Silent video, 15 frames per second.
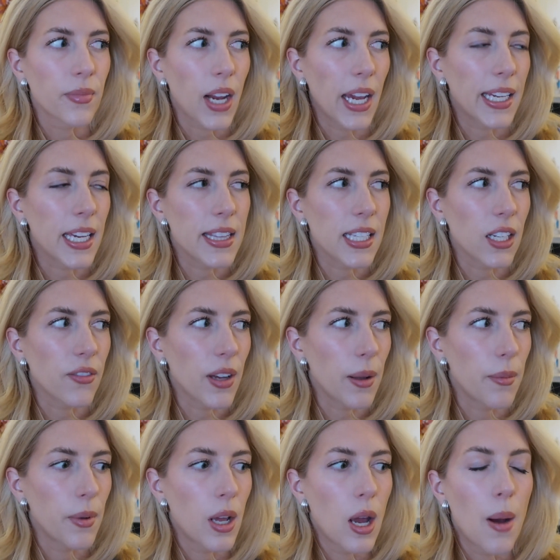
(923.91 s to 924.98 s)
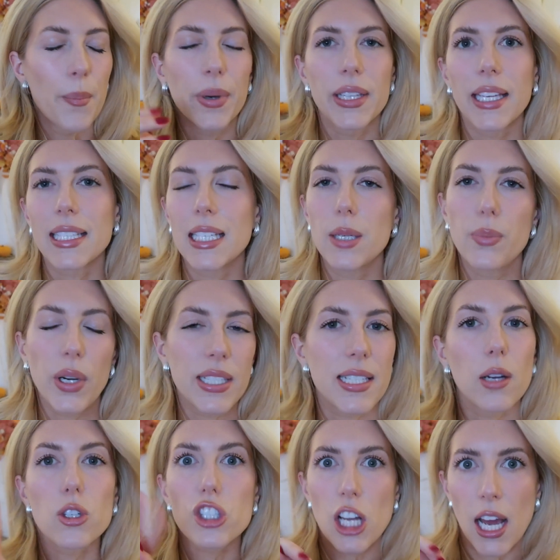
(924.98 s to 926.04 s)
I can't think of it. But like he brings
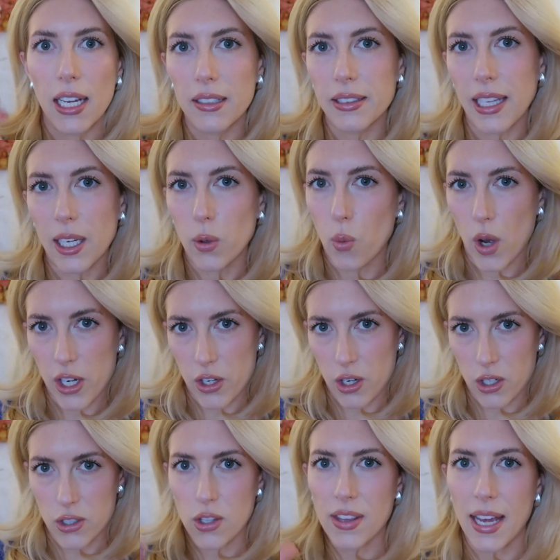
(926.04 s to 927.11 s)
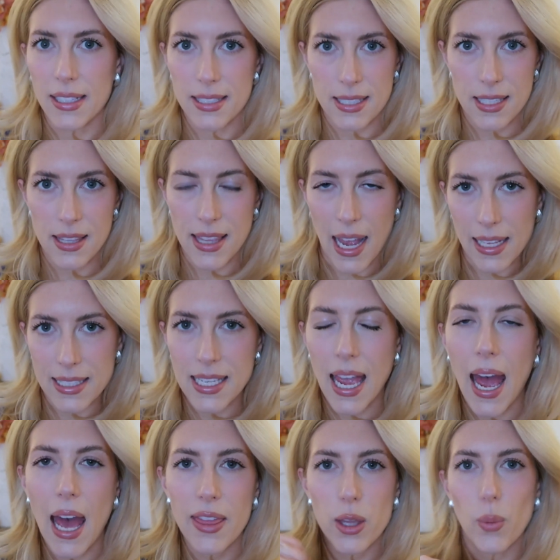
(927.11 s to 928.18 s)
out childlike wonder. So that's
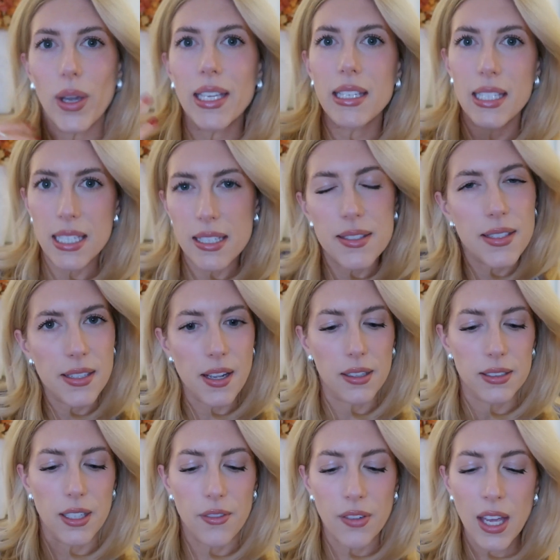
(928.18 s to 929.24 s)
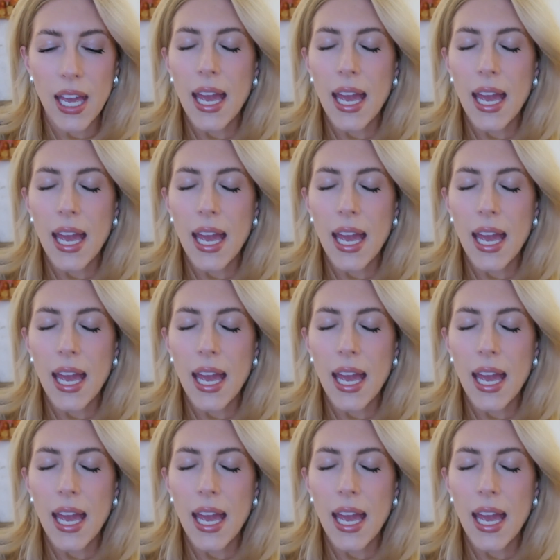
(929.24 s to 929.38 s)
the way he's seductive.